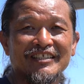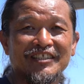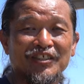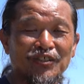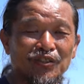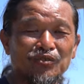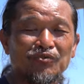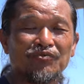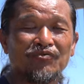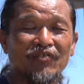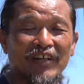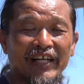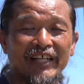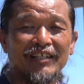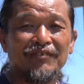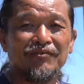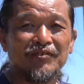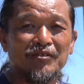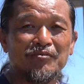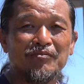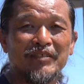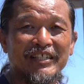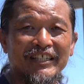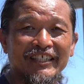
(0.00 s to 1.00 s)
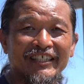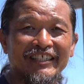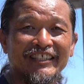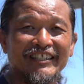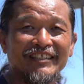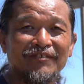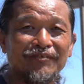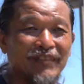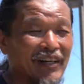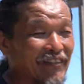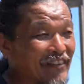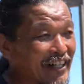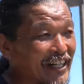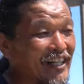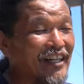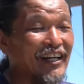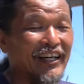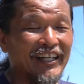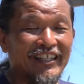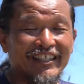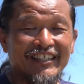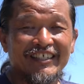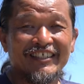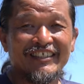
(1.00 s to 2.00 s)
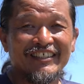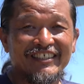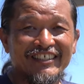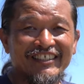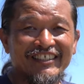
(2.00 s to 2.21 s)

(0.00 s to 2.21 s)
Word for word: is good friend for me, very kind.